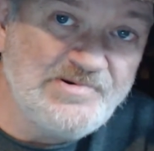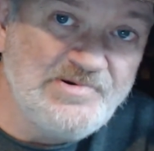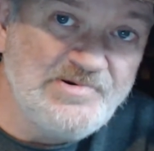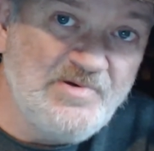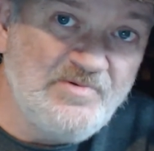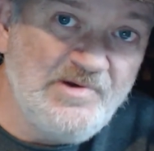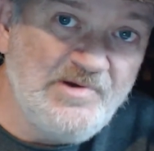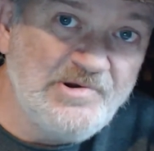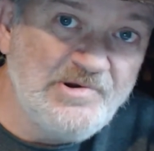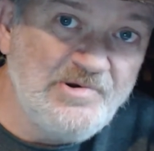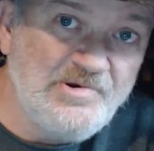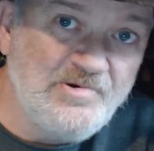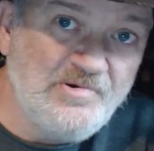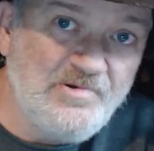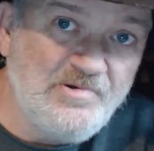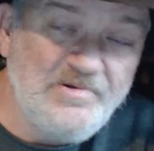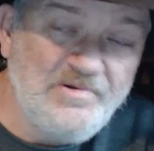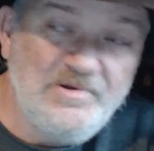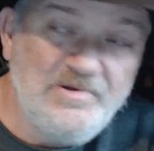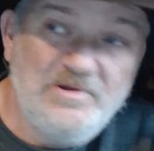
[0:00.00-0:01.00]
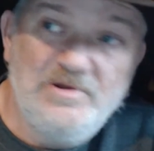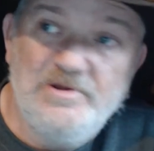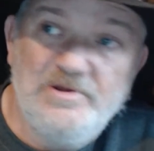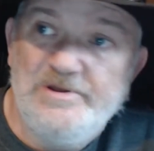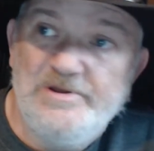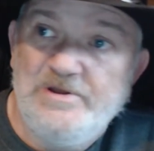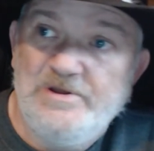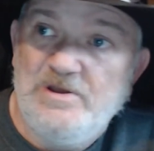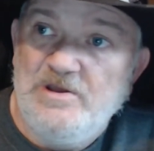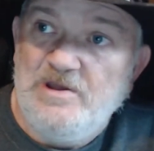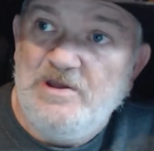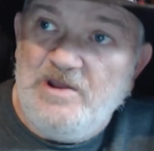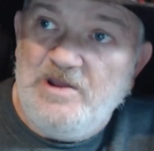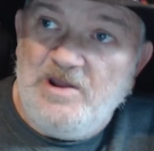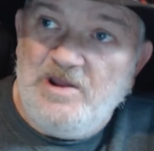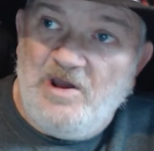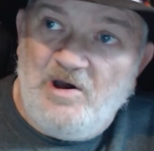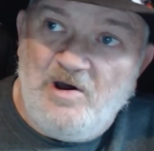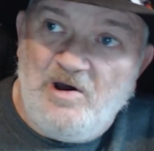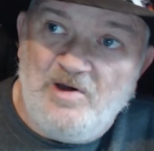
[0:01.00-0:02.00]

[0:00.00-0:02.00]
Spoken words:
over at Google. All